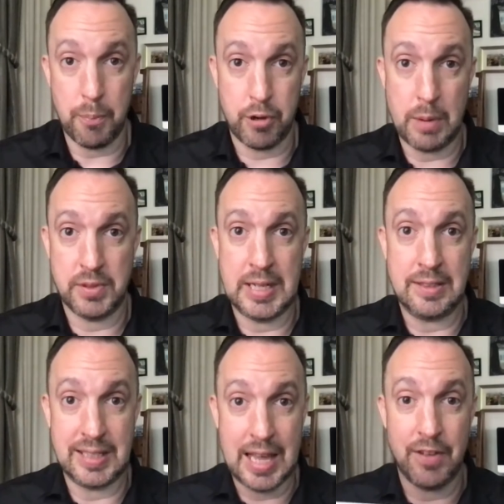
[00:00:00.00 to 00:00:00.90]
a prep
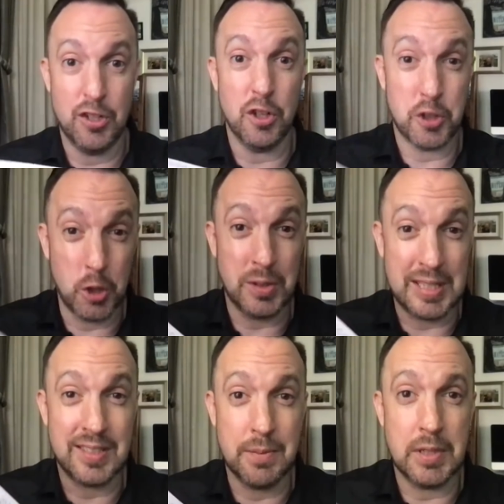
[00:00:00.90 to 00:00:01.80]
sheet together, not too
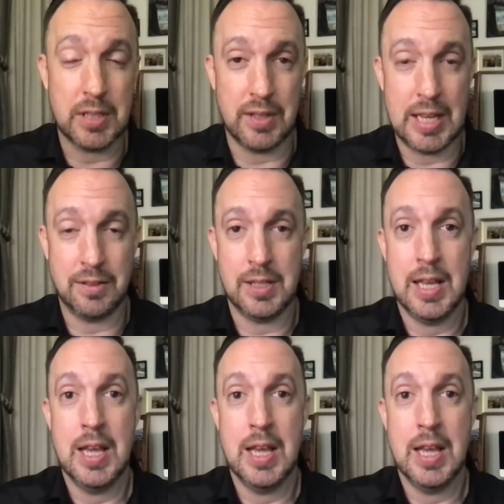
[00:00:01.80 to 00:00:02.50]
dissimilar to this,